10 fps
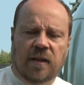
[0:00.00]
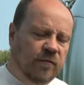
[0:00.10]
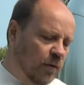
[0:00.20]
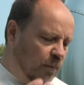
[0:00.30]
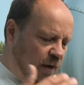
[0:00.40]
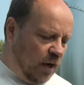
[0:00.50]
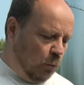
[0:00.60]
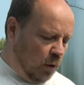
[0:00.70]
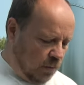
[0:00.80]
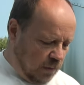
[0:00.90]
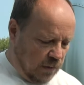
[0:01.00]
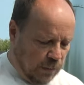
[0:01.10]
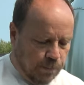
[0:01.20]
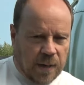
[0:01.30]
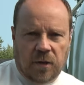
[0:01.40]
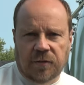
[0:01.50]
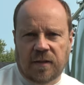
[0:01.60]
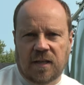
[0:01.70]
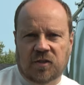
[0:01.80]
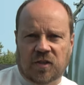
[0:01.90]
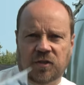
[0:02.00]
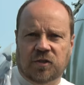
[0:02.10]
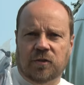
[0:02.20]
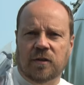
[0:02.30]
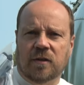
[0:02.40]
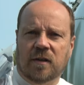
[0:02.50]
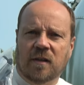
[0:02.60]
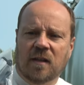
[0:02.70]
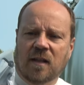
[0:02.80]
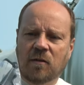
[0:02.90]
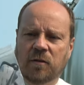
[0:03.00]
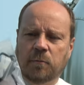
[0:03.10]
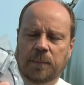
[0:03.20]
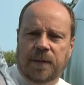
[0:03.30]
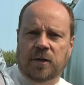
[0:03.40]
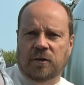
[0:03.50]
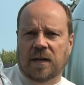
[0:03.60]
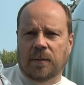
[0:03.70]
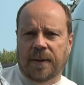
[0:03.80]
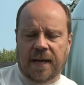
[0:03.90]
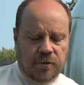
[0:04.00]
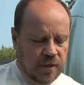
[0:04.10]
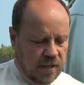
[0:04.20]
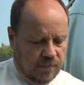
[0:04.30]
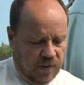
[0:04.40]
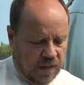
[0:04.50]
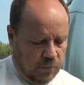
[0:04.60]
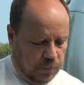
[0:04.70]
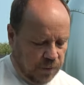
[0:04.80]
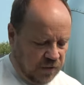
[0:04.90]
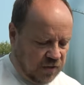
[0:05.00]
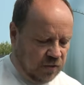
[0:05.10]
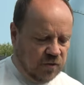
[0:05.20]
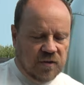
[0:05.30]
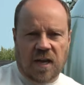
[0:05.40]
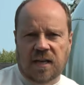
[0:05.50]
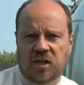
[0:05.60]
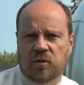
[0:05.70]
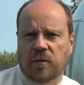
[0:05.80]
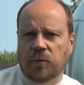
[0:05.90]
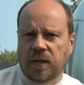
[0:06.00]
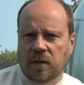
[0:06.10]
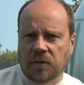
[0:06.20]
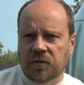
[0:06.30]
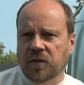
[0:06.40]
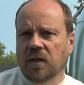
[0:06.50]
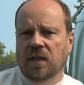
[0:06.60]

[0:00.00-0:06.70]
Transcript: then from there we'll mount the sensor or the repeater on the battery, and we'll put the sensors on each of the wheels,